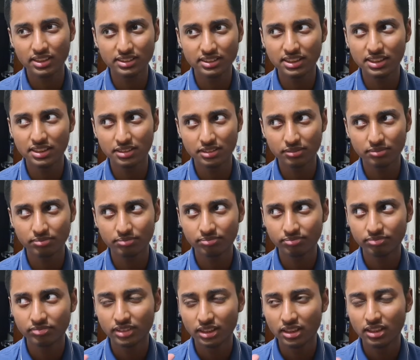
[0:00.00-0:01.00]
anything
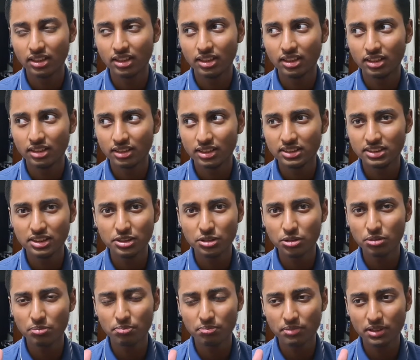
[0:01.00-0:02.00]
about it. So
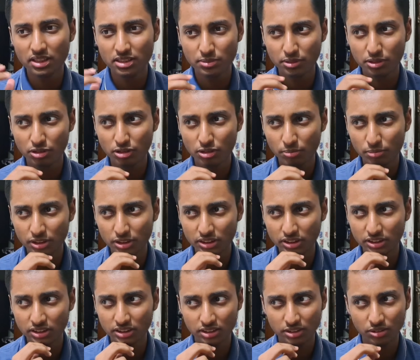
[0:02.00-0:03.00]
I will just like
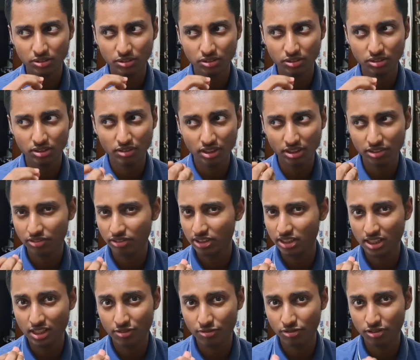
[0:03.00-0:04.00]
skip to the quick part.
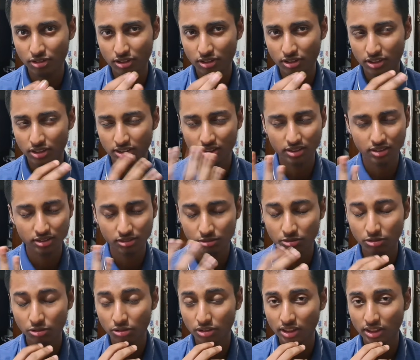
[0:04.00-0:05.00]
So like this video
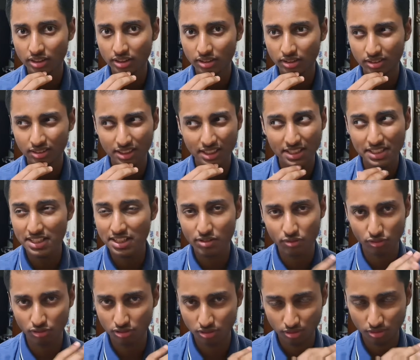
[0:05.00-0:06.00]
doesn't get too long. I
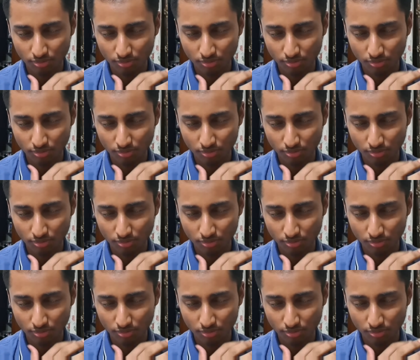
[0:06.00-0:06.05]
mean,